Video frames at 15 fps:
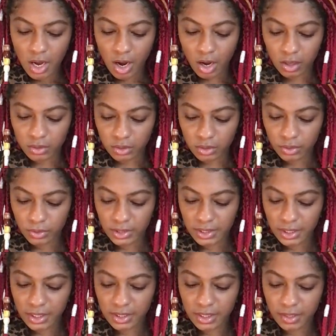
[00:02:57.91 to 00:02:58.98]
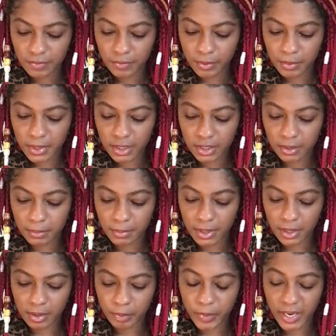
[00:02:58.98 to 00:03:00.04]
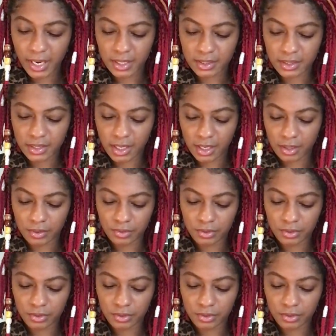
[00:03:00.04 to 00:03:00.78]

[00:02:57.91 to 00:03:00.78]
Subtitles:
Also, it says information being passed down.